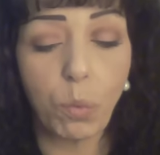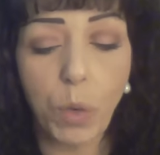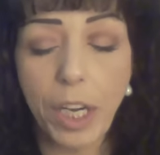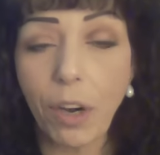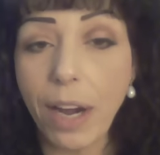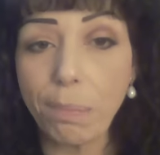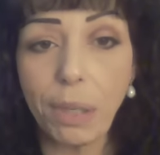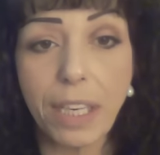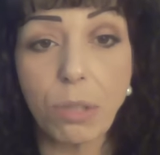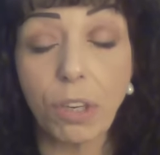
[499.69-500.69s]
where you're at a
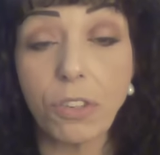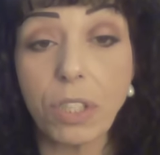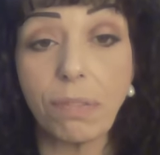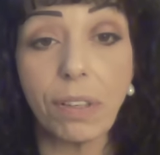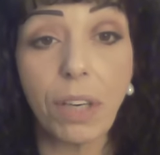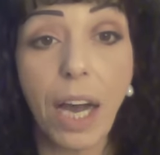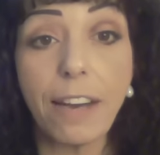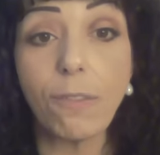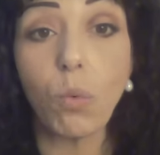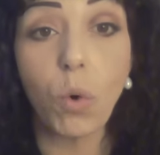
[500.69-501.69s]
place where you just feel
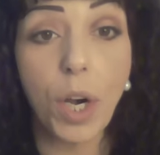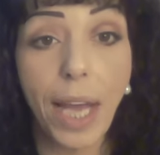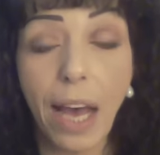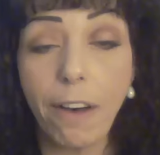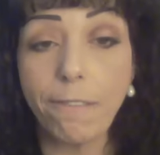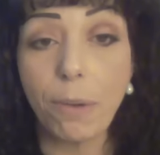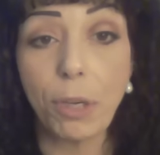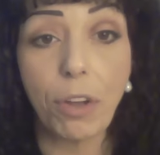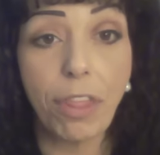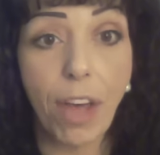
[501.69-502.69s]
kind of worn out from
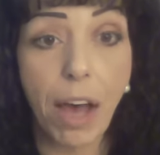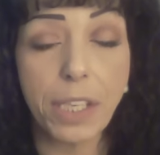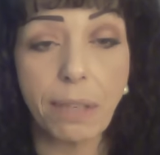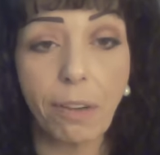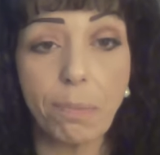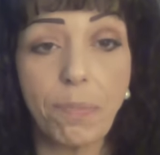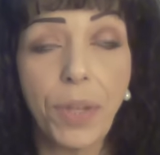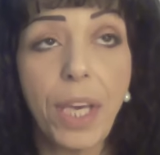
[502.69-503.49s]
your thoughts, from